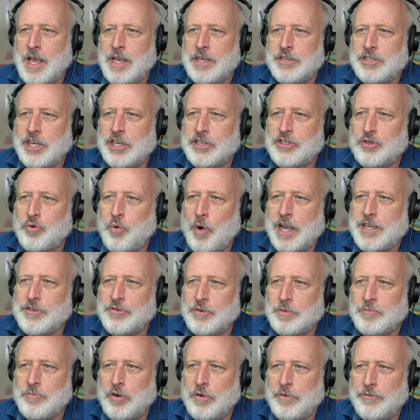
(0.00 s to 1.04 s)
She is twice
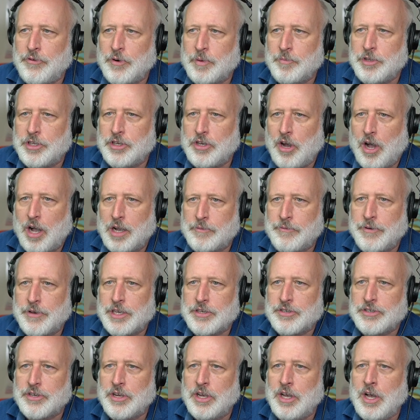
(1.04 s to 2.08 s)
removed from the
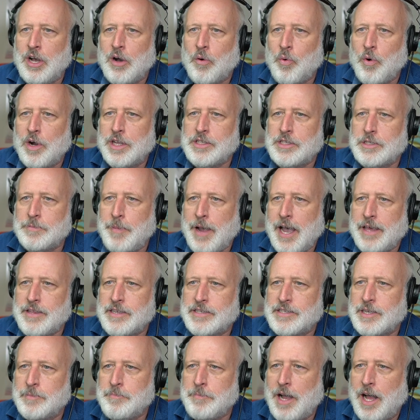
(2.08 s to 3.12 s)
dogfish, once by the
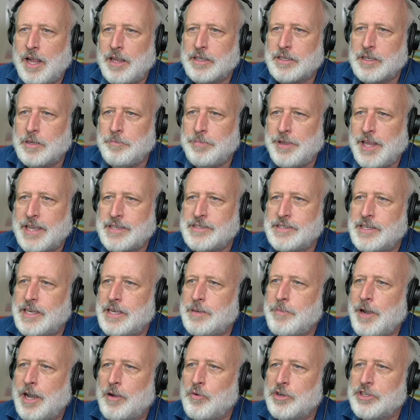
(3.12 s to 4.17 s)
symbolic complexity
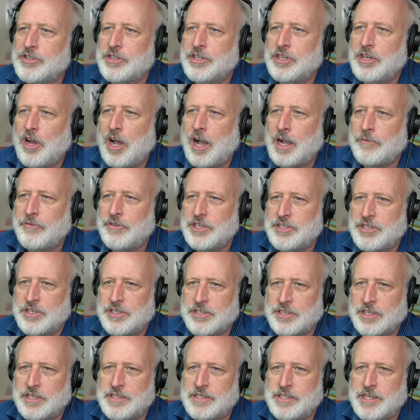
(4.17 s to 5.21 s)
by which the dogfish is
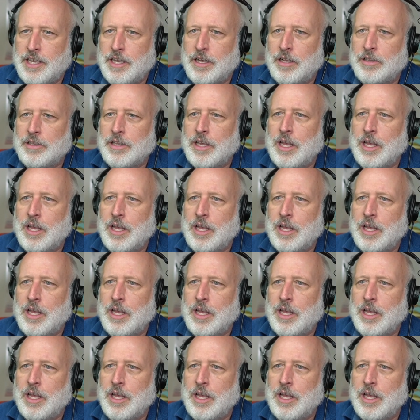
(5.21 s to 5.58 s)
concealed,